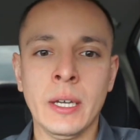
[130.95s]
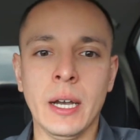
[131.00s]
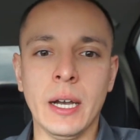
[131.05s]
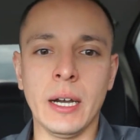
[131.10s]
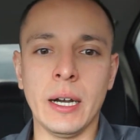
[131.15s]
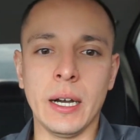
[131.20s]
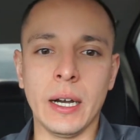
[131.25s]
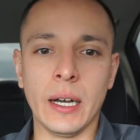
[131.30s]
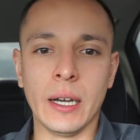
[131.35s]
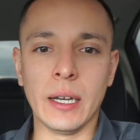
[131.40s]

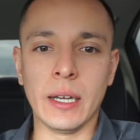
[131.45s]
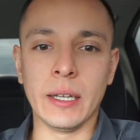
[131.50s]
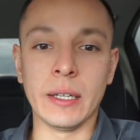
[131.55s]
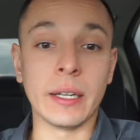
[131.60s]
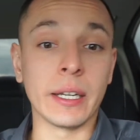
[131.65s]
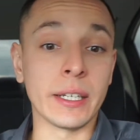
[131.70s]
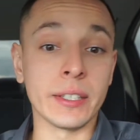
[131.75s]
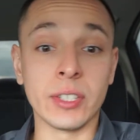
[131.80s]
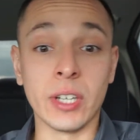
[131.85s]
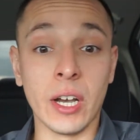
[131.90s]
and
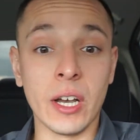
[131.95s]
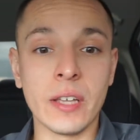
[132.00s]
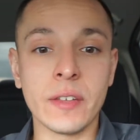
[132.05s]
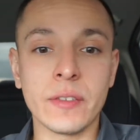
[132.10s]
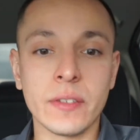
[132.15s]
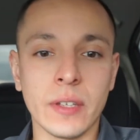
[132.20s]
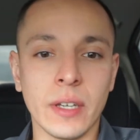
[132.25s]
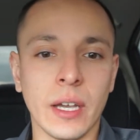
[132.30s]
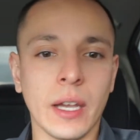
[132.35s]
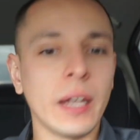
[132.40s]
I guess
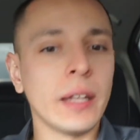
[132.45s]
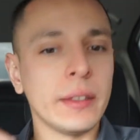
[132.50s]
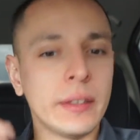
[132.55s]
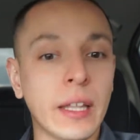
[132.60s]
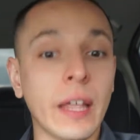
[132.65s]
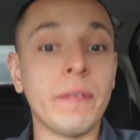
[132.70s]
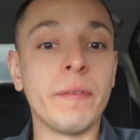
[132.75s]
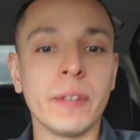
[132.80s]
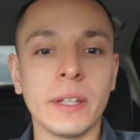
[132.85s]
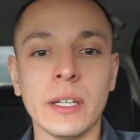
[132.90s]
us, I
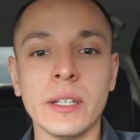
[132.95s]
definitely